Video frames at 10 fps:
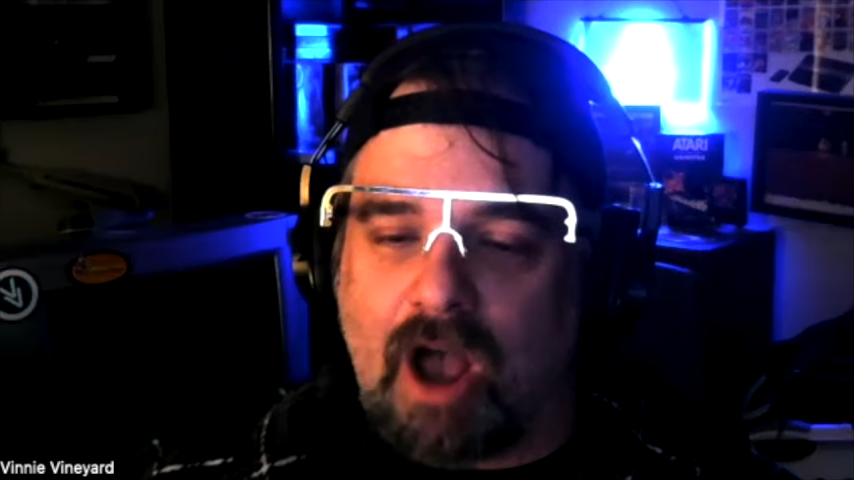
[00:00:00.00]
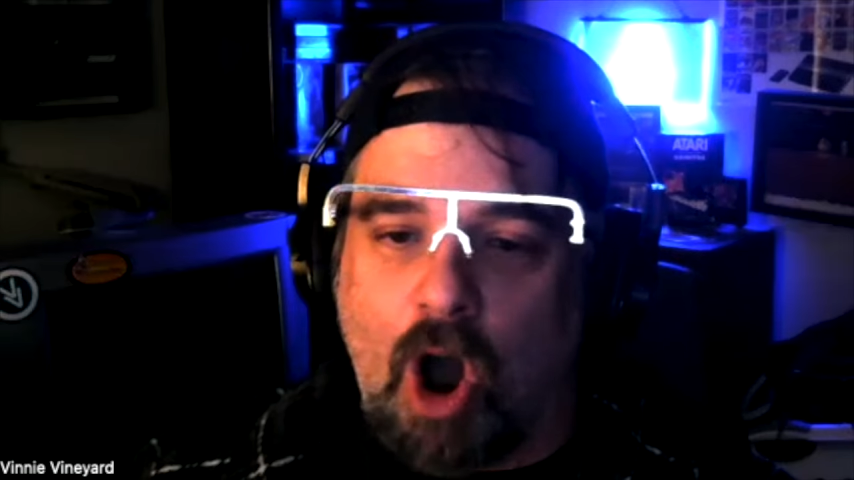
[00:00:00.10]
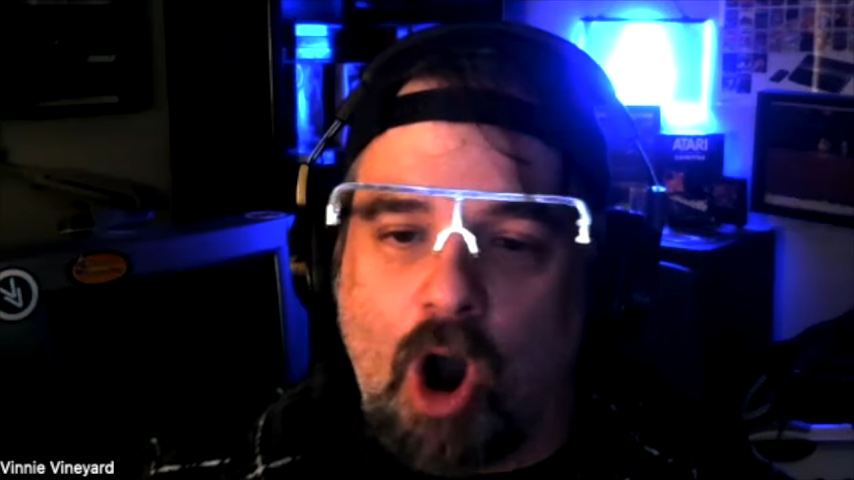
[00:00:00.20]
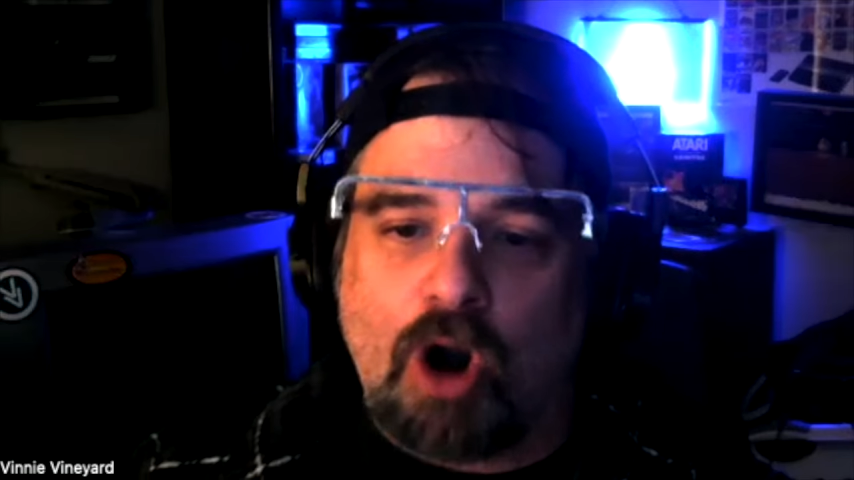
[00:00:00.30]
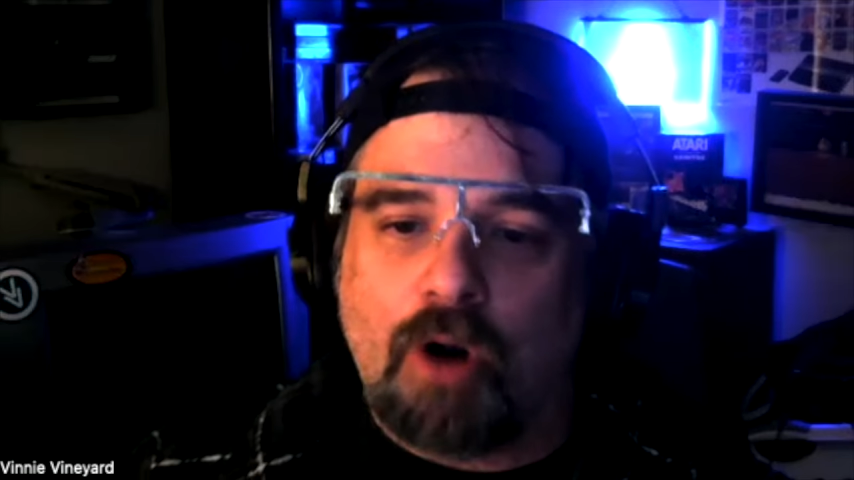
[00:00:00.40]

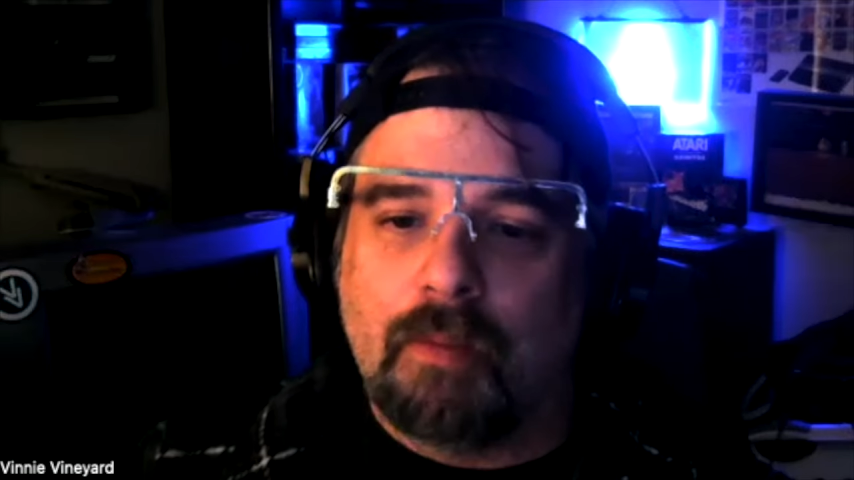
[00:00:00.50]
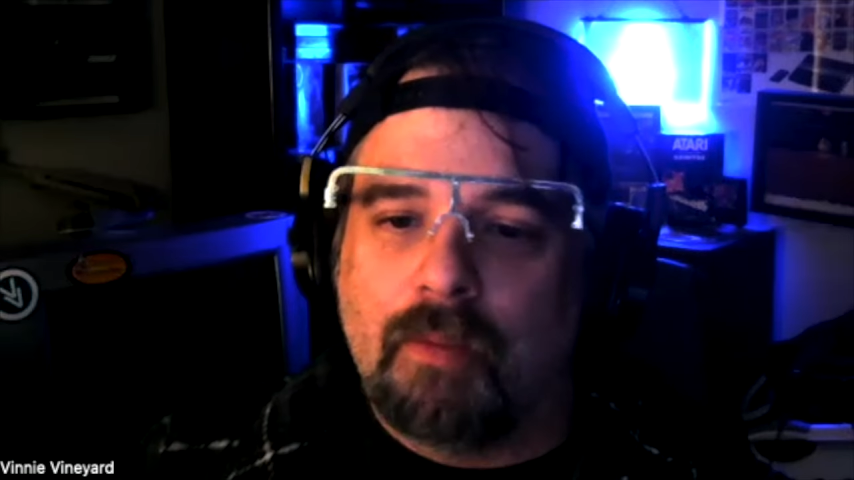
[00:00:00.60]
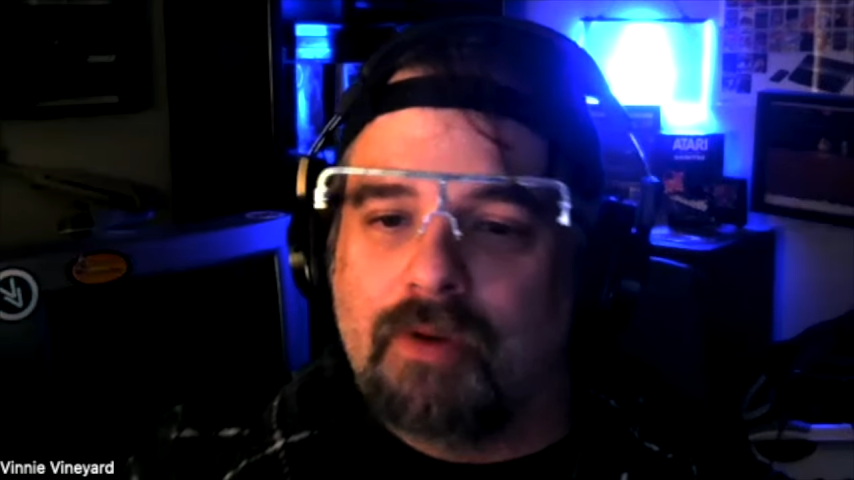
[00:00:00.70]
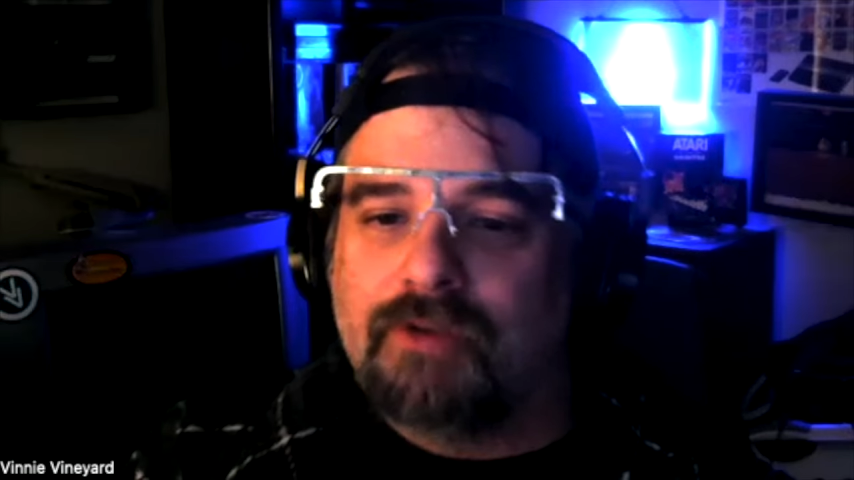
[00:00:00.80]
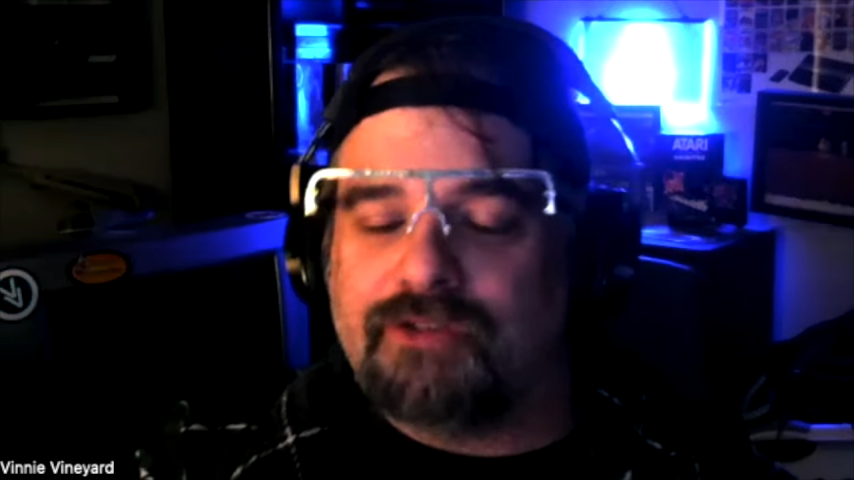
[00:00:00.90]
our
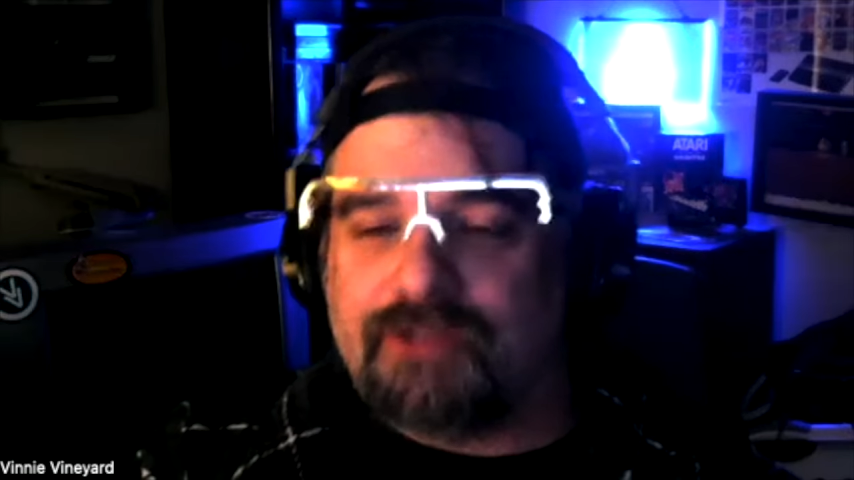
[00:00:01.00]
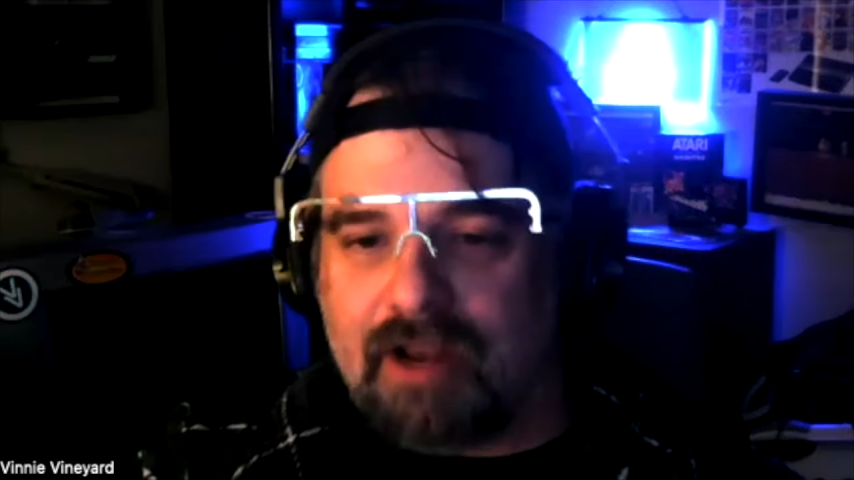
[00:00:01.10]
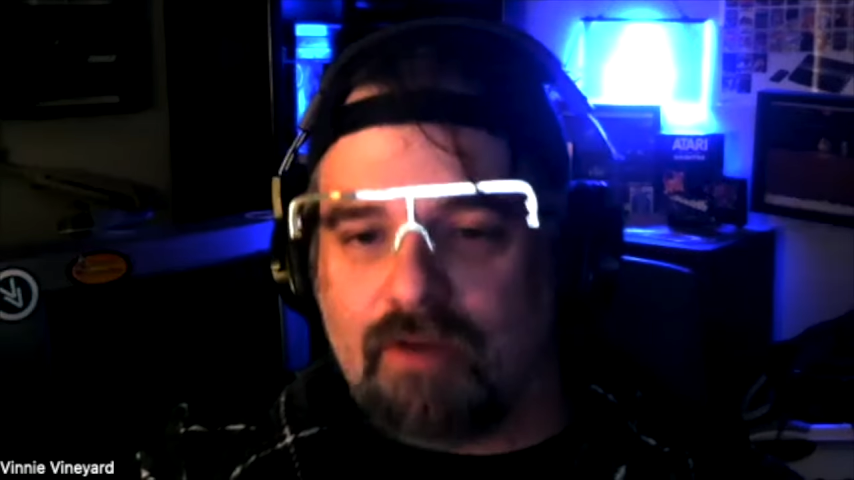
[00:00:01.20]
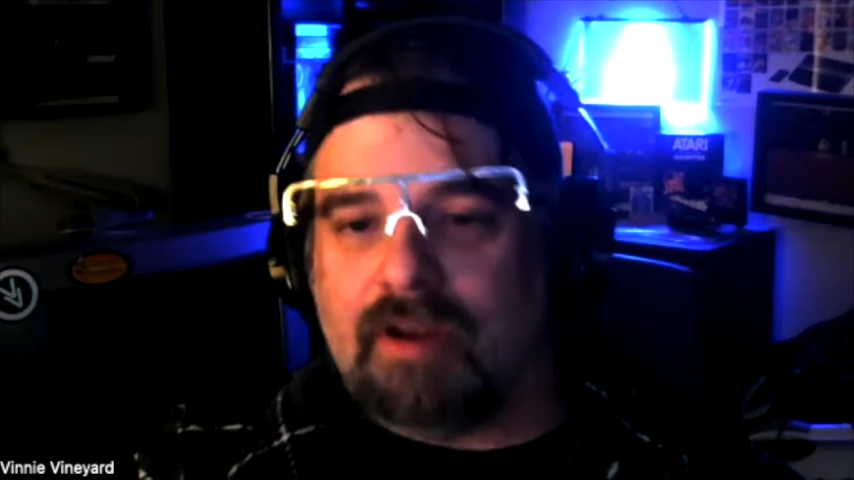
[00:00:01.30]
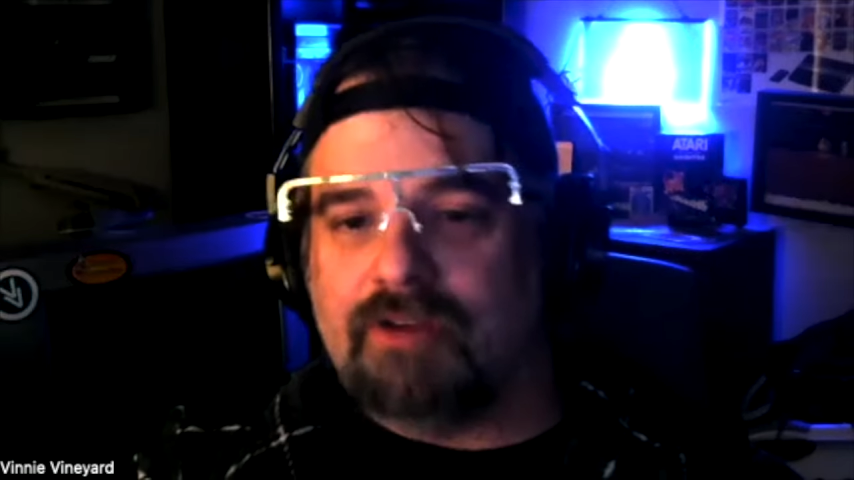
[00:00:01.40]

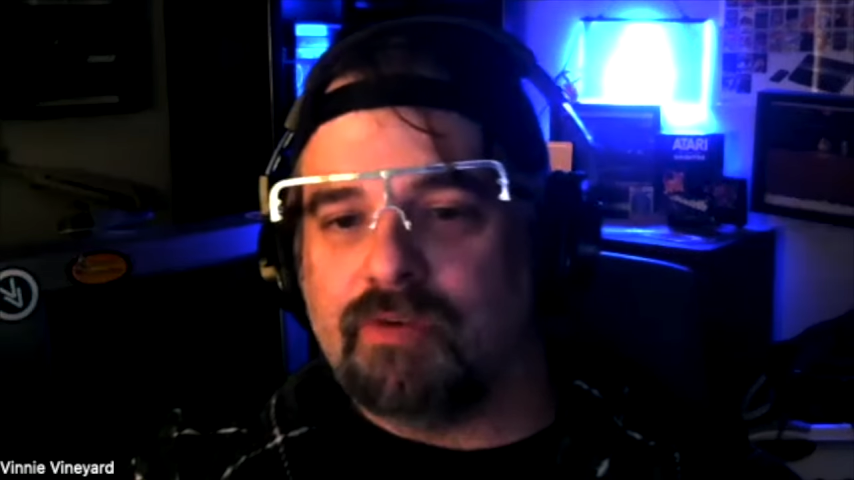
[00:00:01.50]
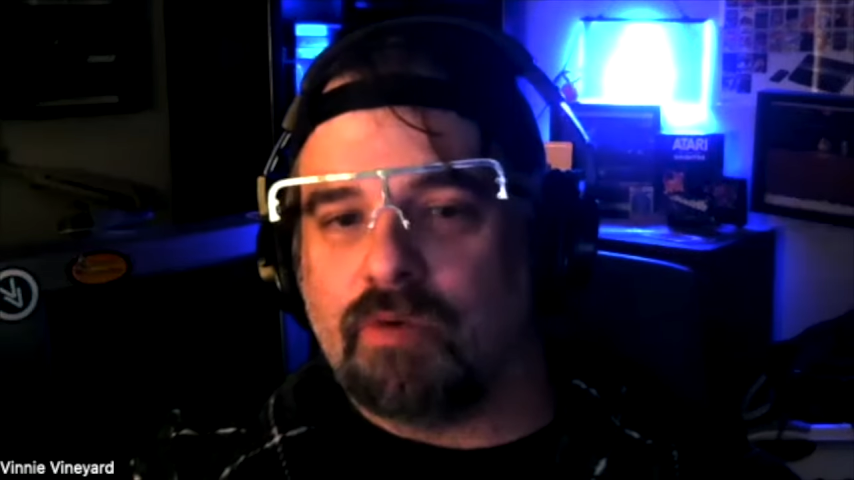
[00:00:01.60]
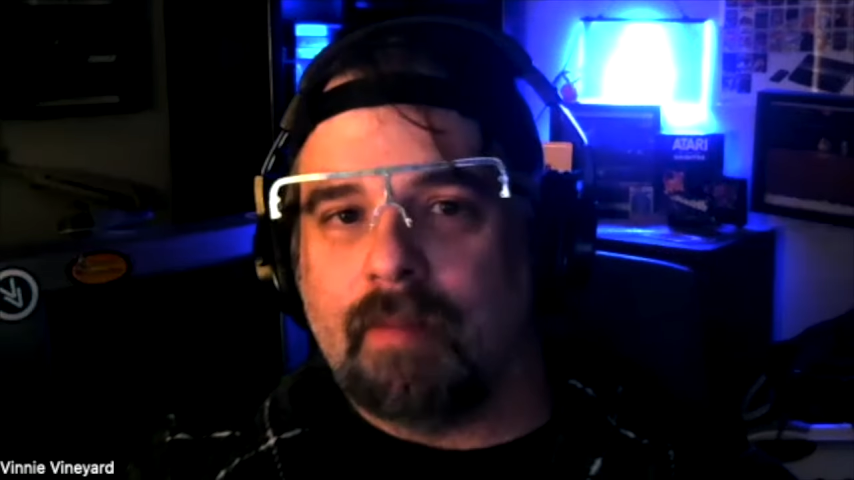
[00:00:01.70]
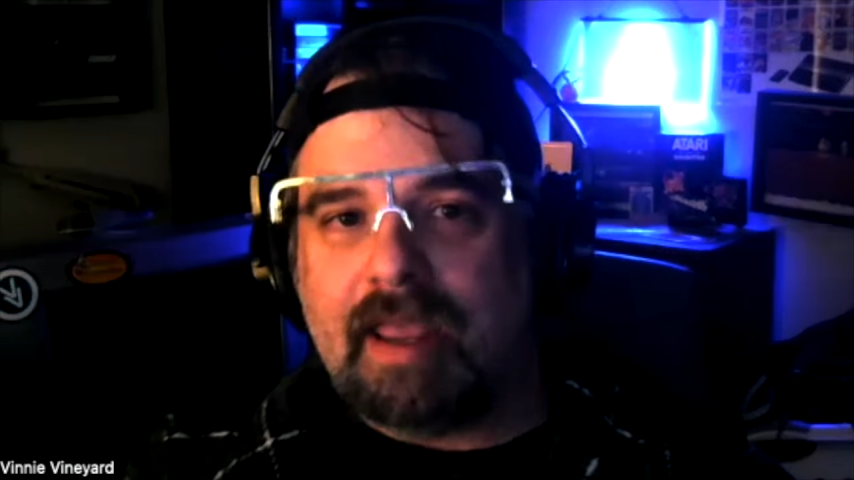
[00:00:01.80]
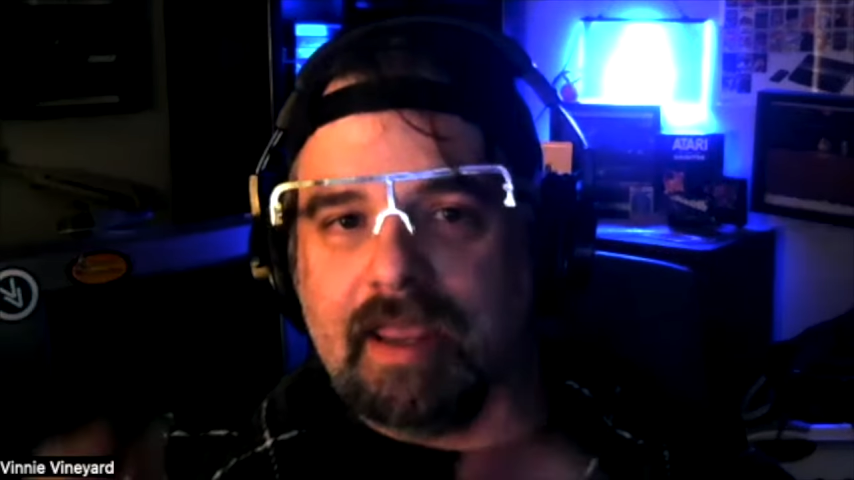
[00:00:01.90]
series that we're
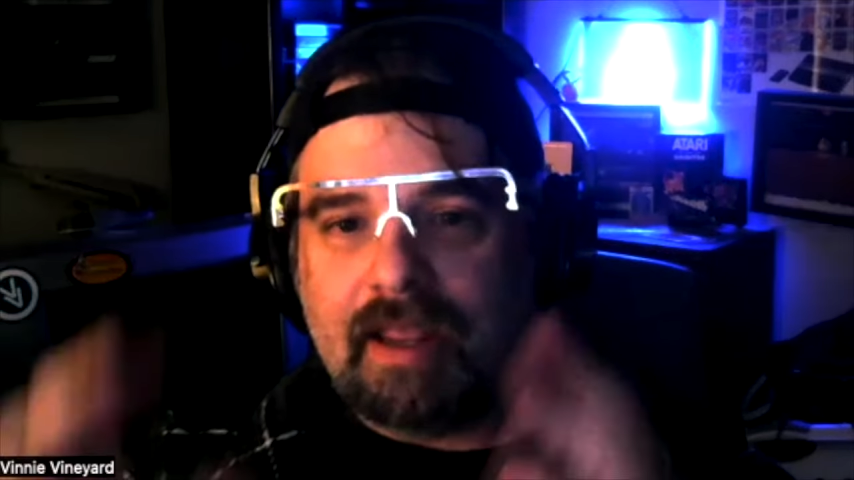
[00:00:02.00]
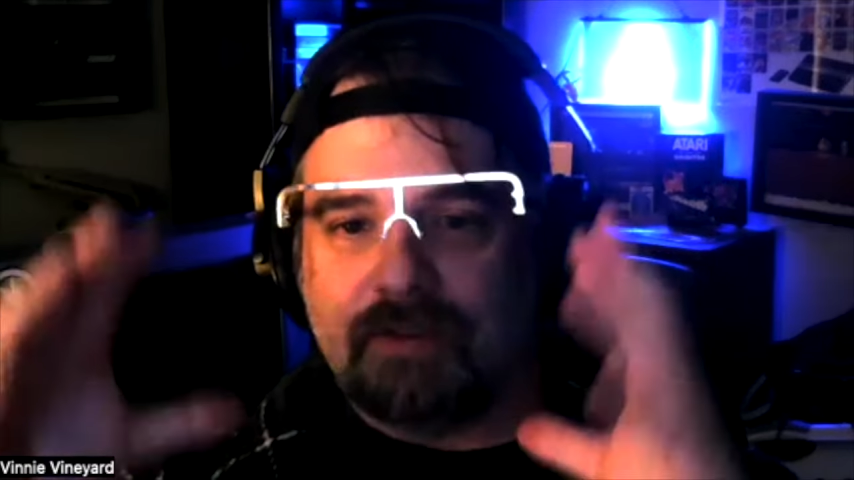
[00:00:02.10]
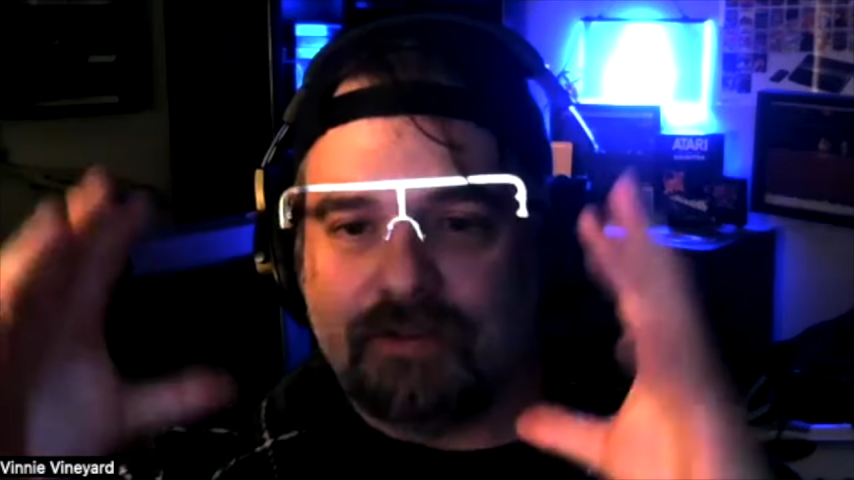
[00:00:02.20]
making,